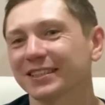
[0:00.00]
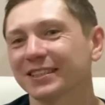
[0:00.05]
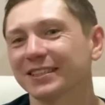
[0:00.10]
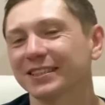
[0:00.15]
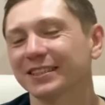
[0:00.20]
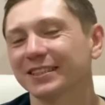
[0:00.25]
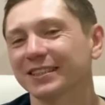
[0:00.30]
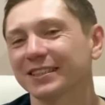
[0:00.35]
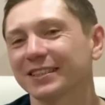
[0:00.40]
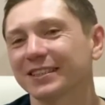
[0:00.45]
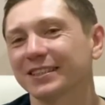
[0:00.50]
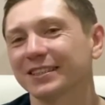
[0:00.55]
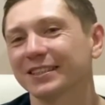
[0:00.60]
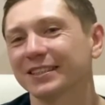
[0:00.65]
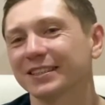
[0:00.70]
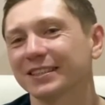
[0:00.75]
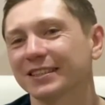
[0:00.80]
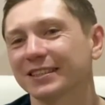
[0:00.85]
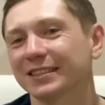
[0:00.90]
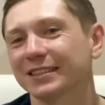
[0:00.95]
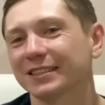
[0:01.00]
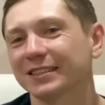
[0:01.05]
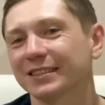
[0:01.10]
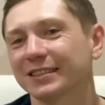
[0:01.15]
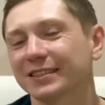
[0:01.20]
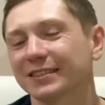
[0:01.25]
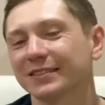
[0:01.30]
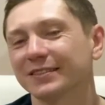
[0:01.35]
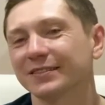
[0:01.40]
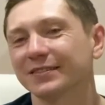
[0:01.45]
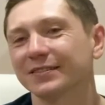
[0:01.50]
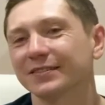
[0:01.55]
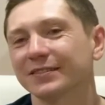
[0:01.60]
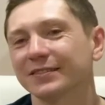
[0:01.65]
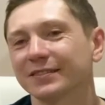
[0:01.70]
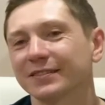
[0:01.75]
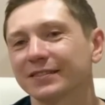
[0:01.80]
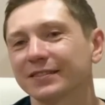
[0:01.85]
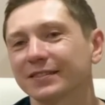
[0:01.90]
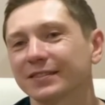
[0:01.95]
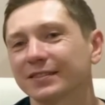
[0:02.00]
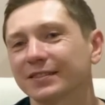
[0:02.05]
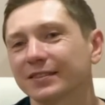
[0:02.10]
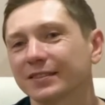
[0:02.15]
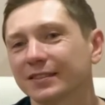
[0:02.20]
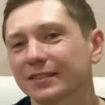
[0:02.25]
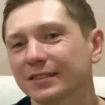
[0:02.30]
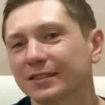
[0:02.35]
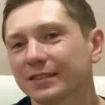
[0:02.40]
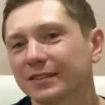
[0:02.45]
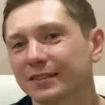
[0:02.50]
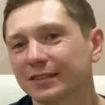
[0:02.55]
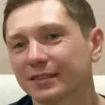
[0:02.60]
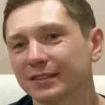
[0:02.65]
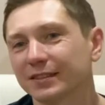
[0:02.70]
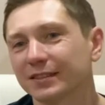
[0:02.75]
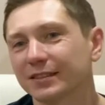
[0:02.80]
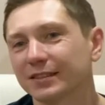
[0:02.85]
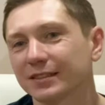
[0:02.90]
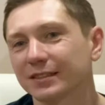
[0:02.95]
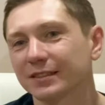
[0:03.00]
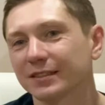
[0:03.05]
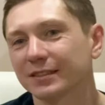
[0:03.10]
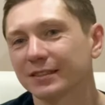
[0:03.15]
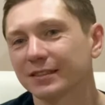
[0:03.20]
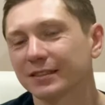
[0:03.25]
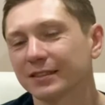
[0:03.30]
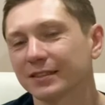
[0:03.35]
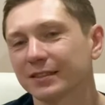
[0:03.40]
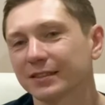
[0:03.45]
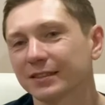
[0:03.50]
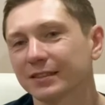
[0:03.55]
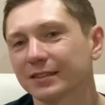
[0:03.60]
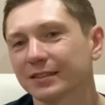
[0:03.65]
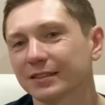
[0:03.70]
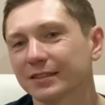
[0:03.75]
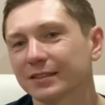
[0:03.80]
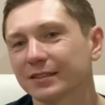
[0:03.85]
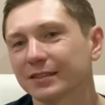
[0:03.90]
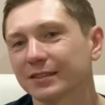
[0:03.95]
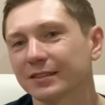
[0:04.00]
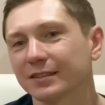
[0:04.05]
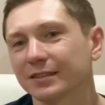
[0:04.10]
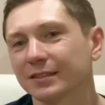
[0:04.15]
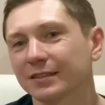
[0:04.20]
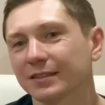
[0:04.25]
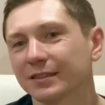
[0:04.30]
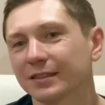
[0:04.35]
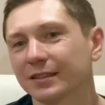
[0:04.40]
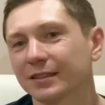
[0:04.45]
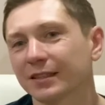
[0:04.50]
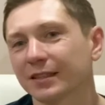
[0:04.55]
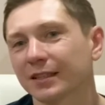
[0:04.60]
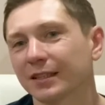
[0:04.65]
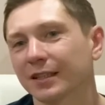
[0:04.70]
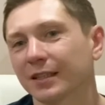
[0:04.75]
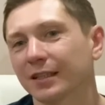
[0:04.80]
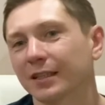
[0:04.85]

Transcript: The person shown says nothing.